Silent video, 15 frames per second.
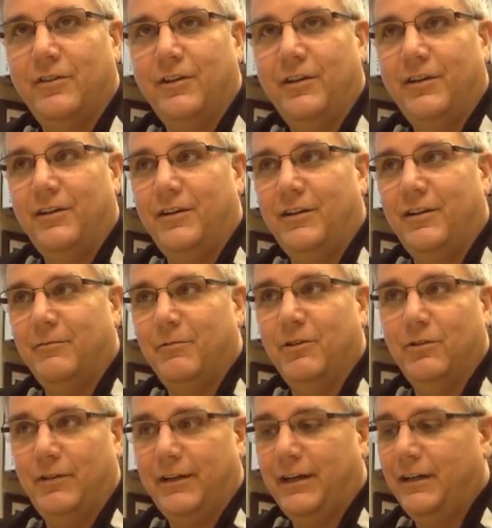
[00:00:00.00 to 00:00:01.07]
Yeah. Uh,
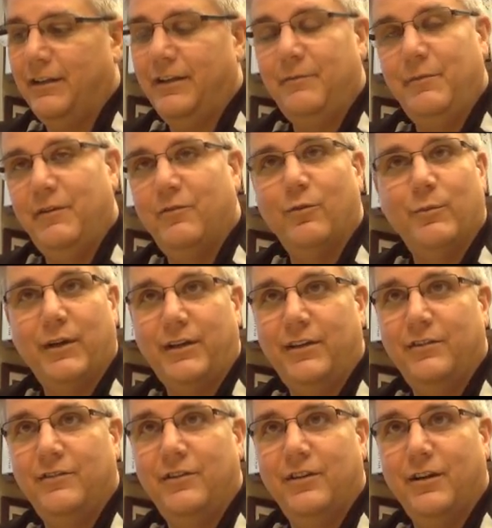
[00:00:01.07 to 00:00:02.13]
literally, I leave before my
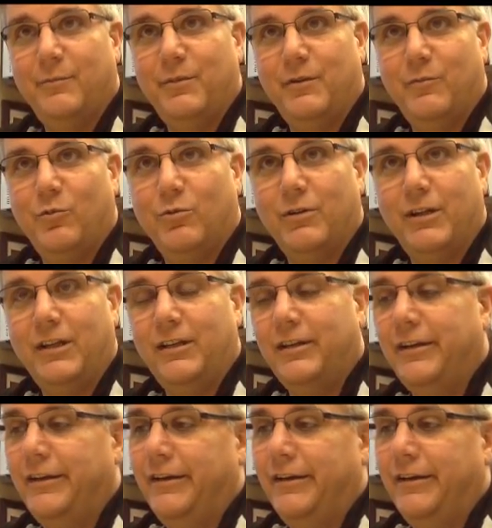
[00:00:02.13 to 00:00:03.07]
kids get up in the morning,